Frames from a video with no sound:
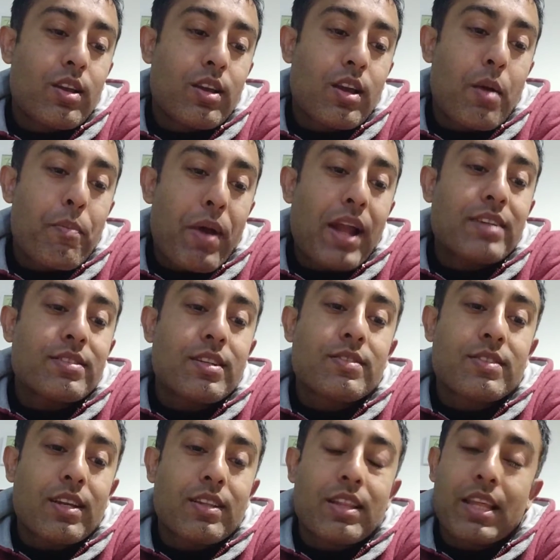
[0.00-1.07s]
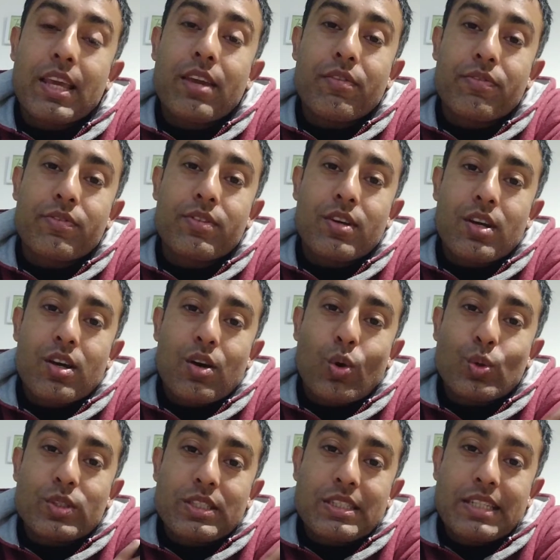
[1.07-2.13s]
Comparison is a thief
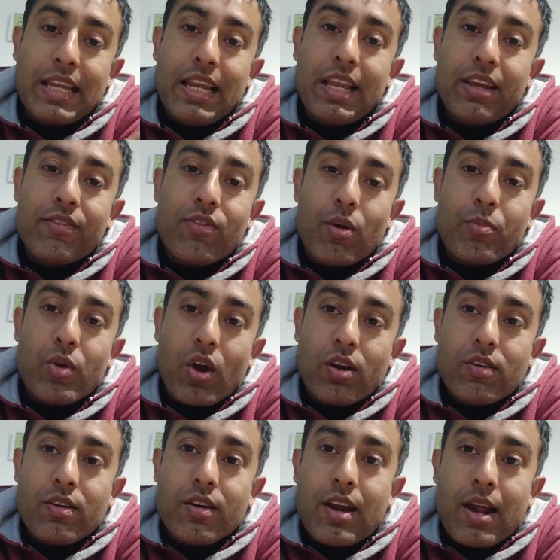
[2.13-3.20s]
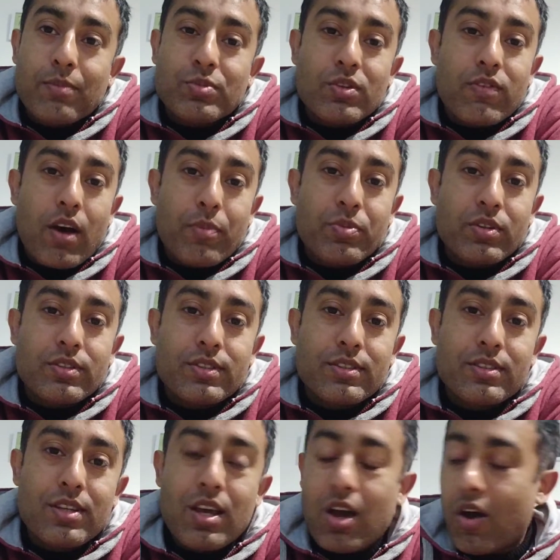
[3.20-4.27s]
who's stealing from your 100 grams of happiness.
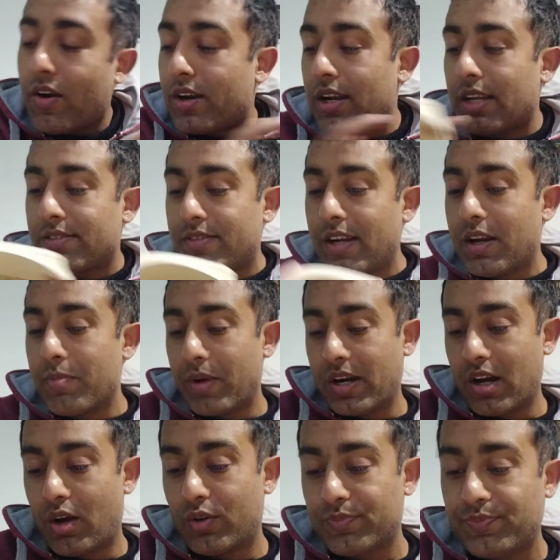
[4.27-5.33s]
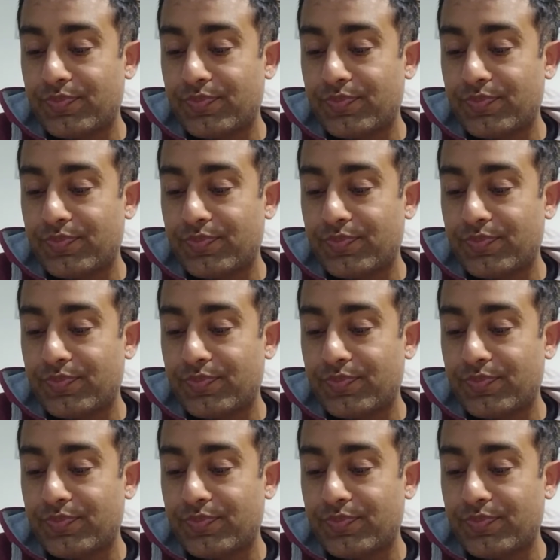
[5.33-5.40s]
Alright, let's read a bit now.